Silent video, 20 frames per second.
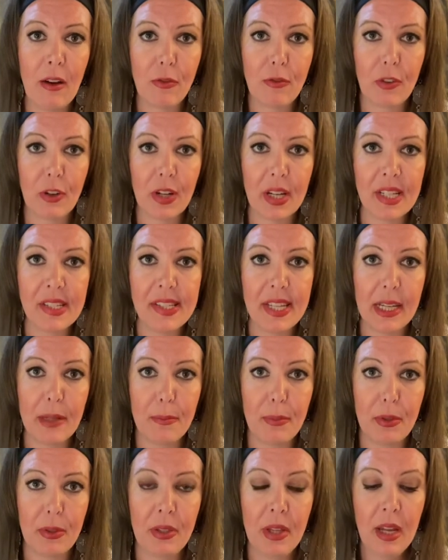for
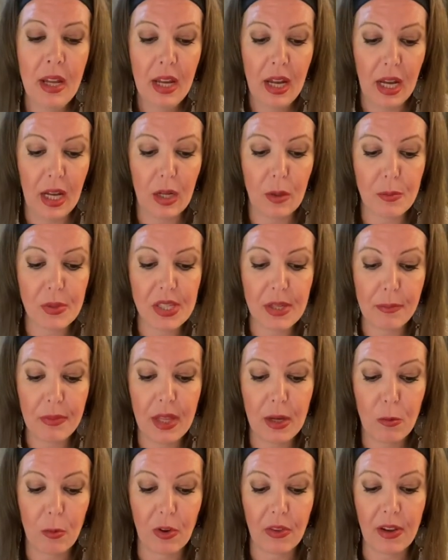example, um,
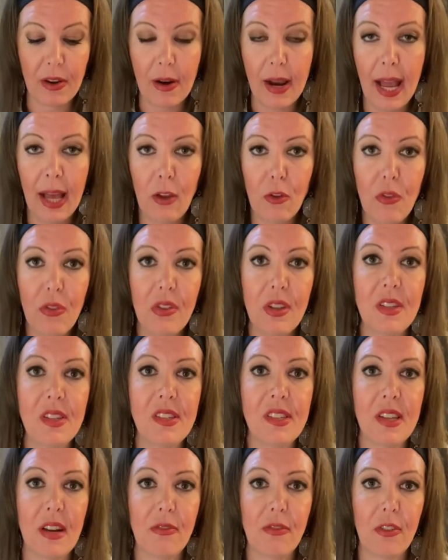something where their health is
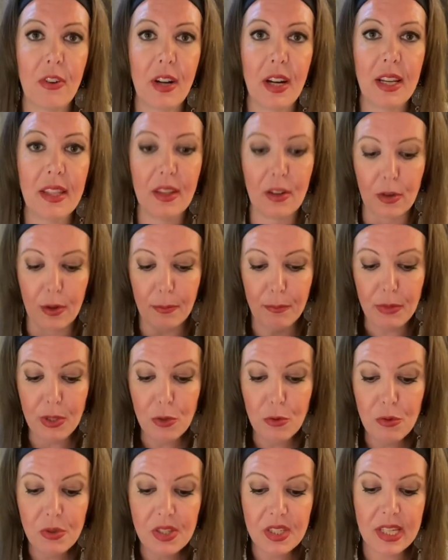suffering, their
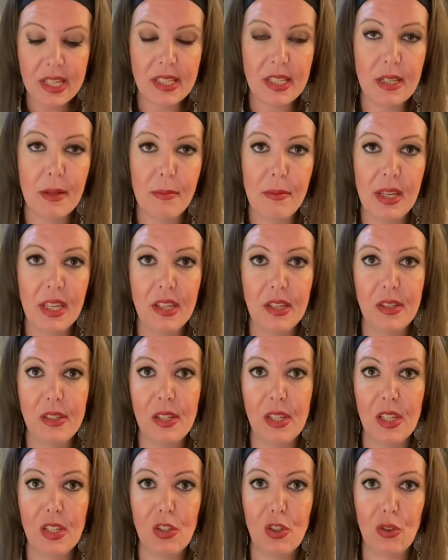immune system is
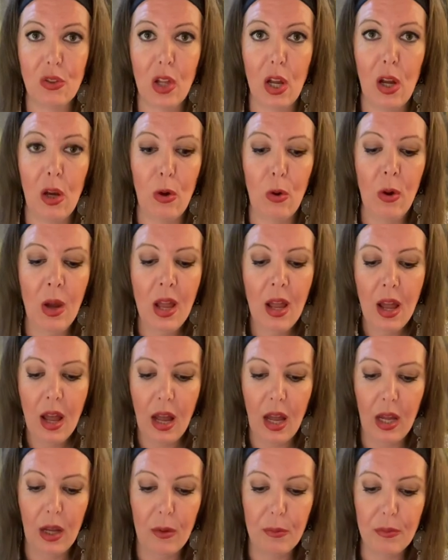is low.
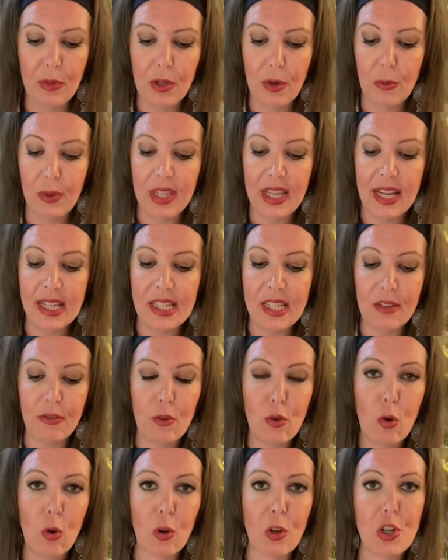Um, you know, with the idea of
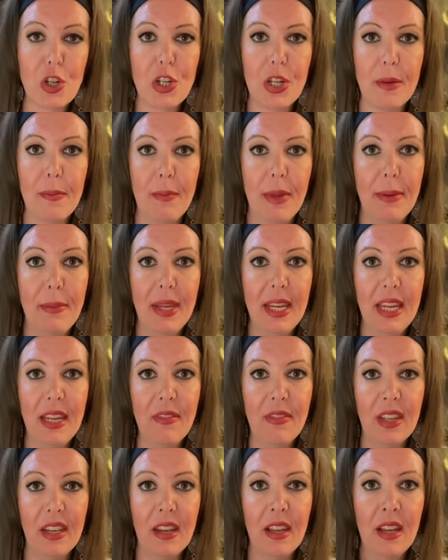courtship, maybe
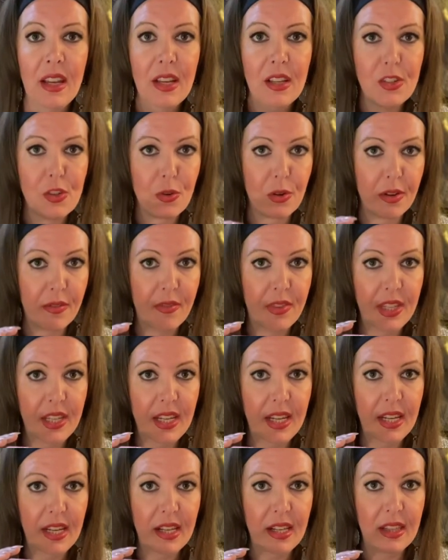even sort of
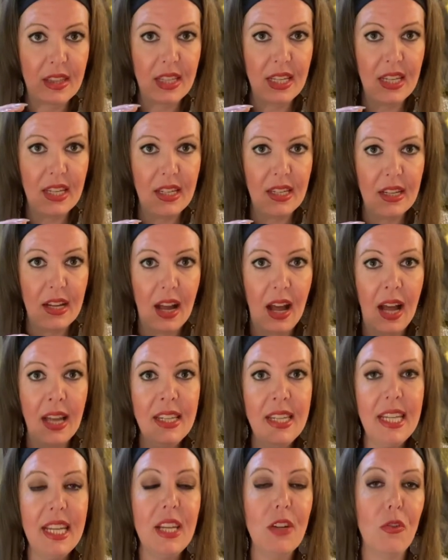the the
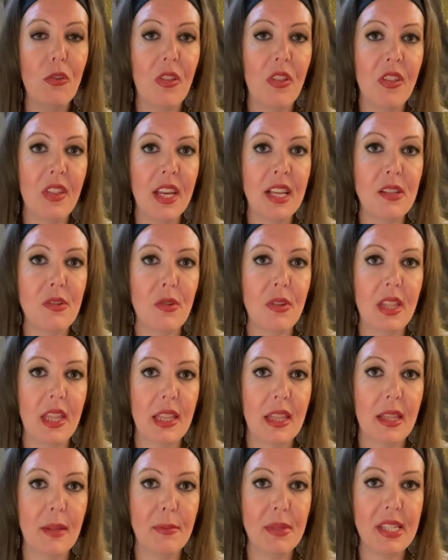unhealed things
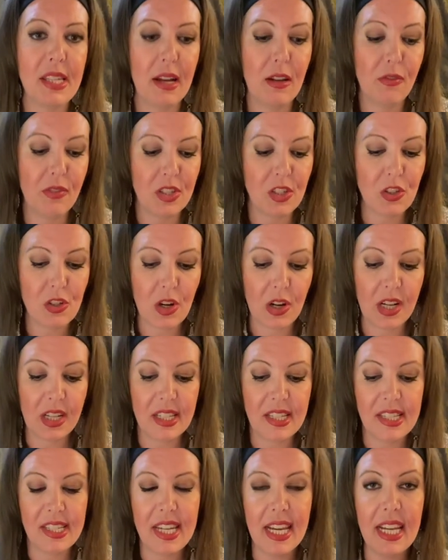within themselves. It's starting
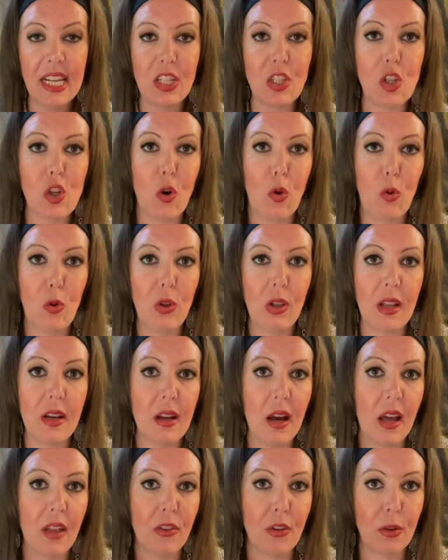to take a toll on
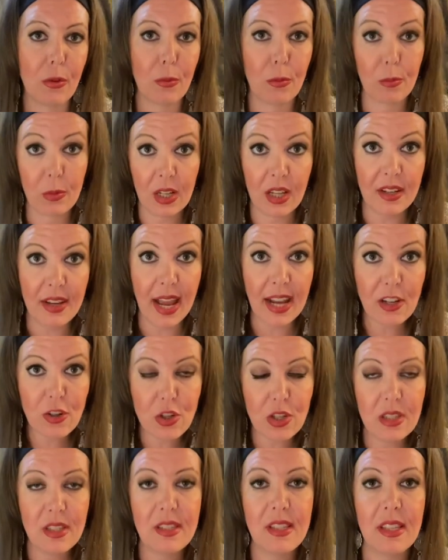other
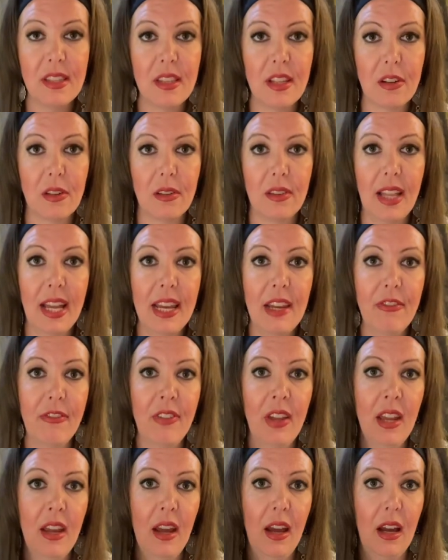connections in their life.
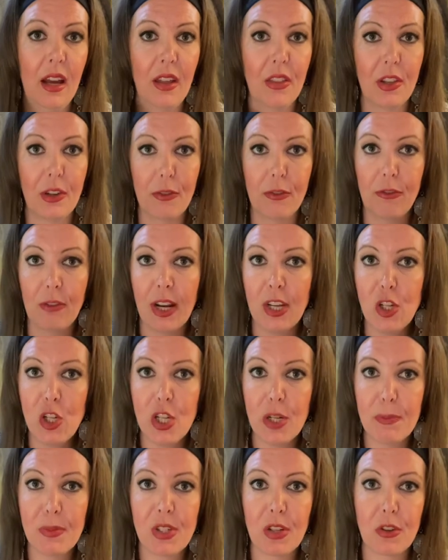Uh, their
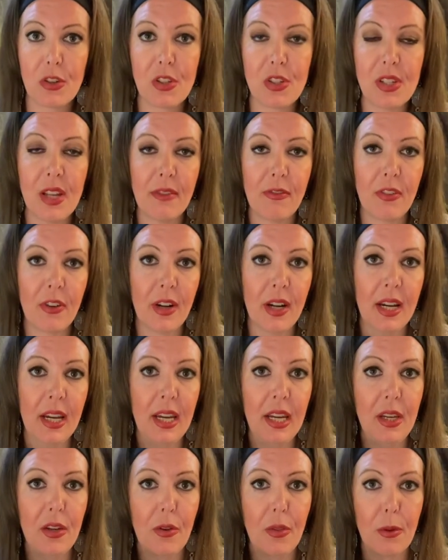friendships are
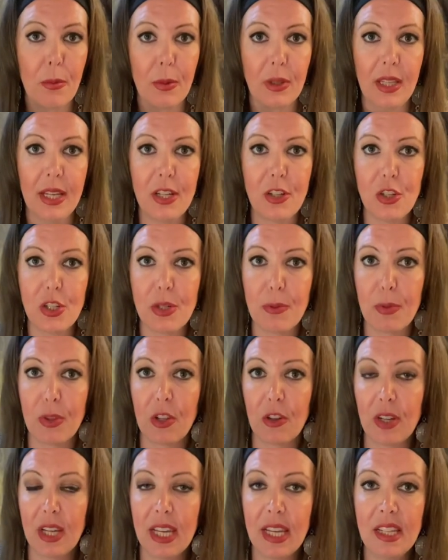suffering. You know, their relationship with their
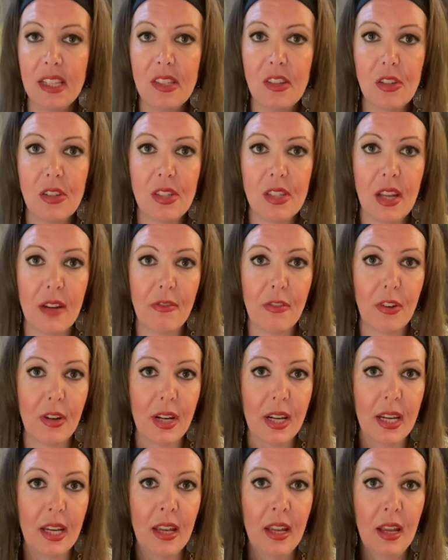kids is
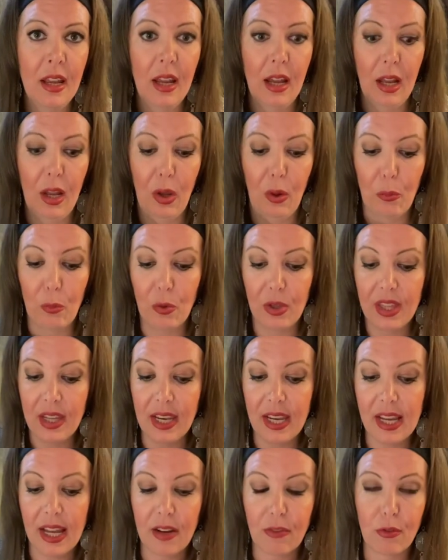suffering. Um, with any
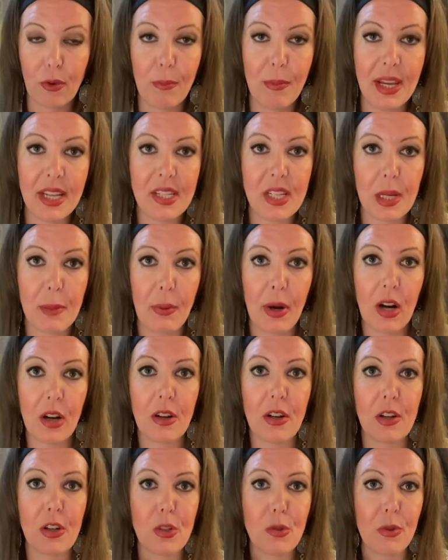kind of romantic
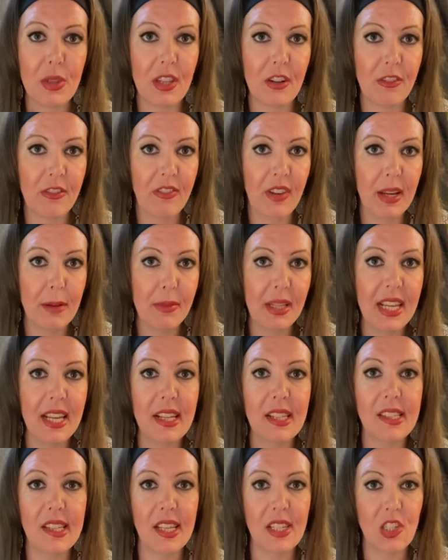partners, with their family,
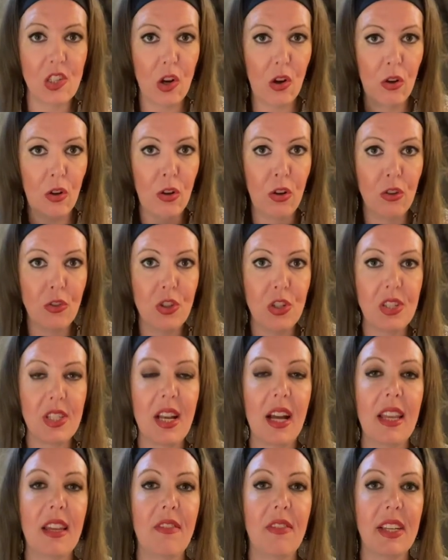it's it's all just
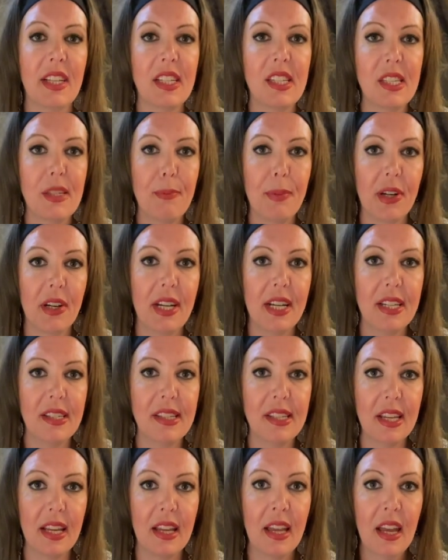kind of
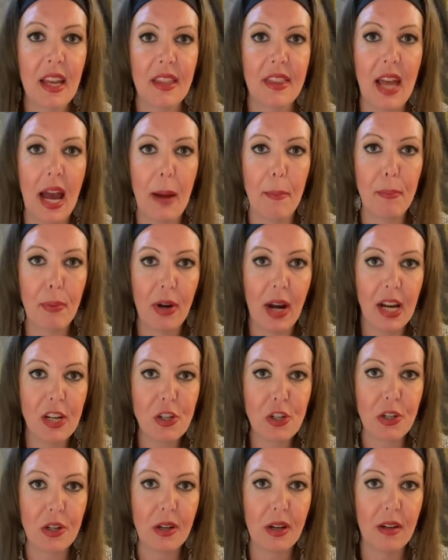experiencing that
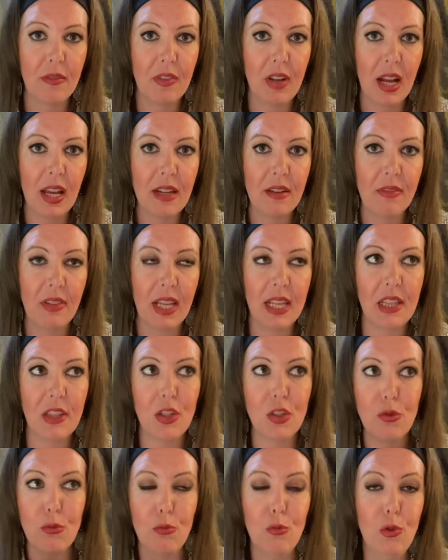pressure of kind of like
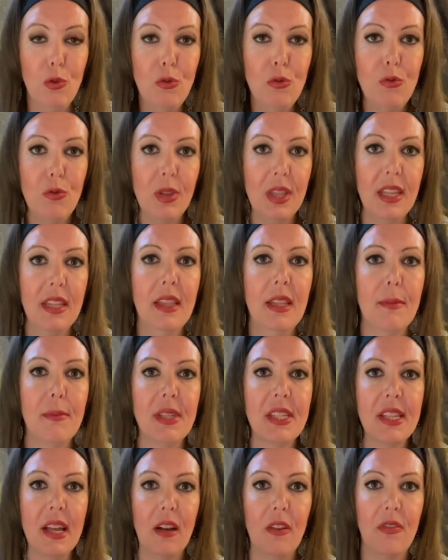this wound within
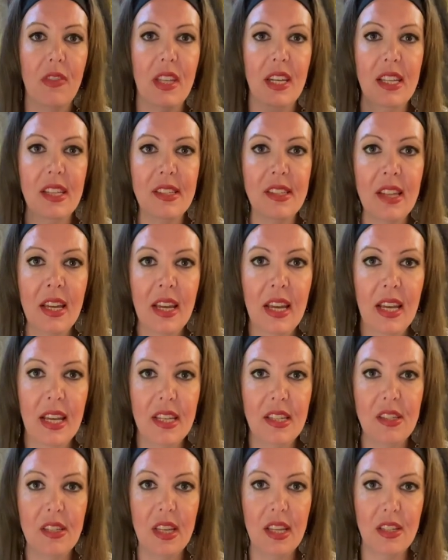themselves that is
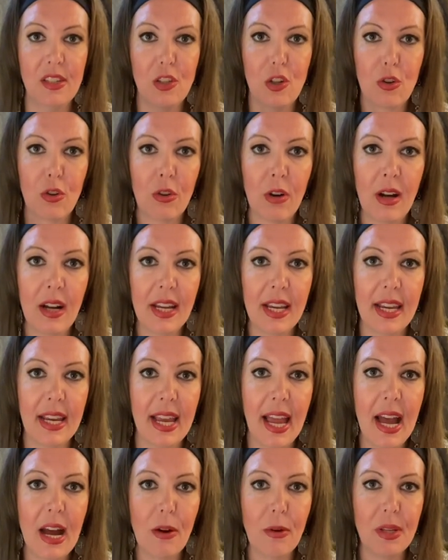is is is crying
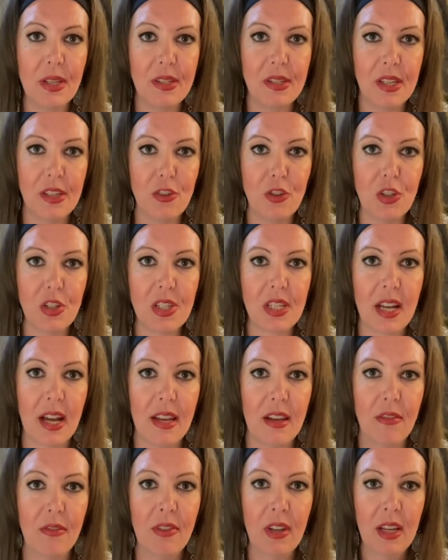out is is just kind
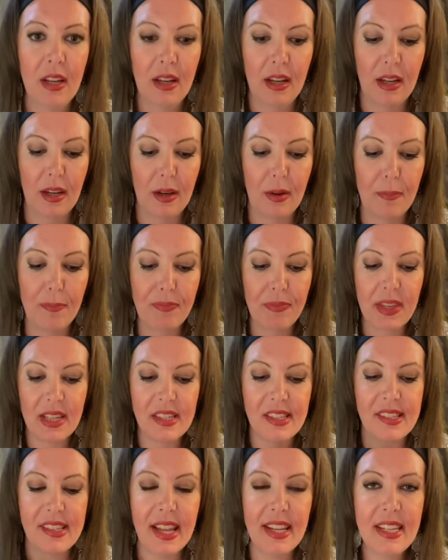of um,
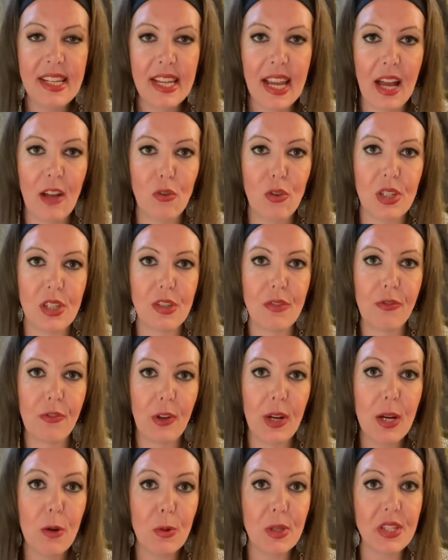sending out this
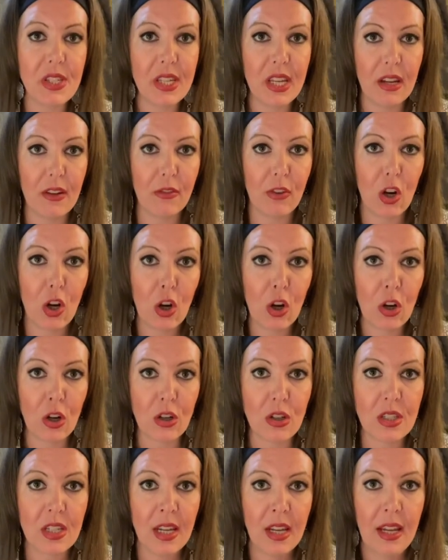frequency of
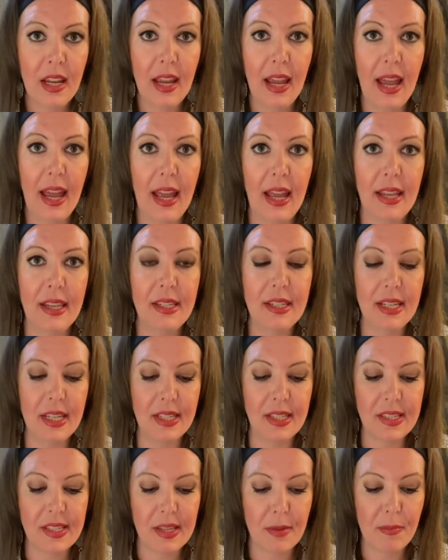hurt and
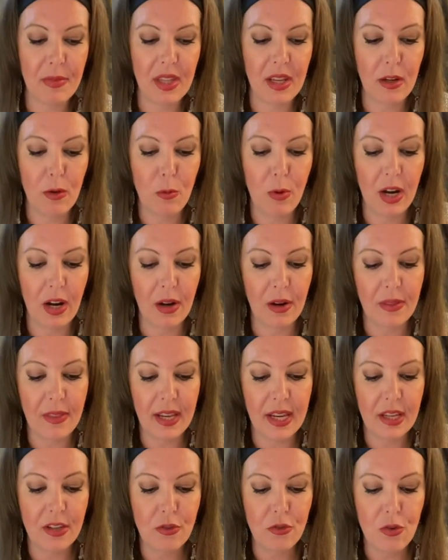it's something where they
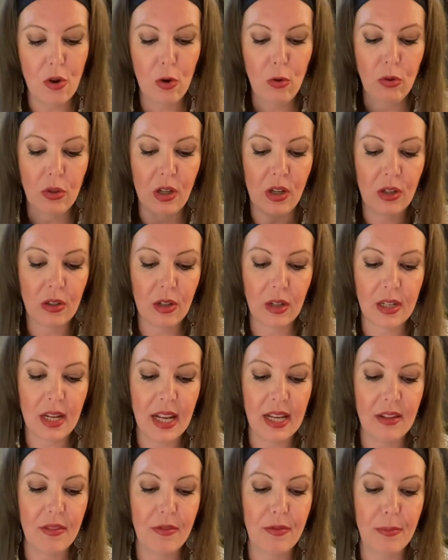can no longer
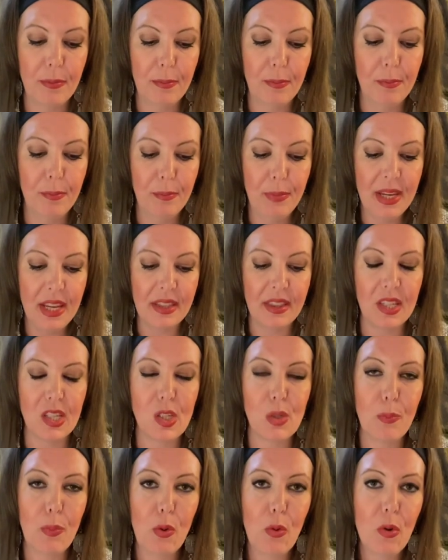kind of be at this
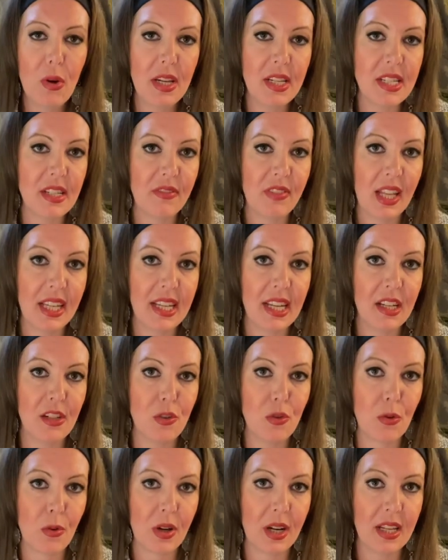point of like
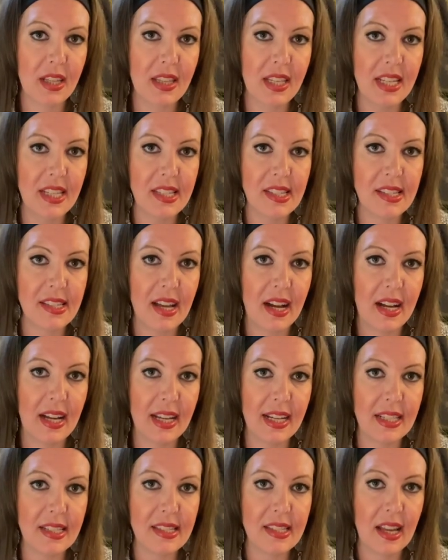ignoring these
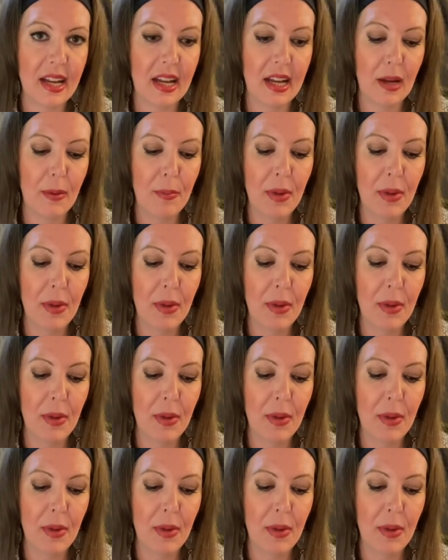signs um,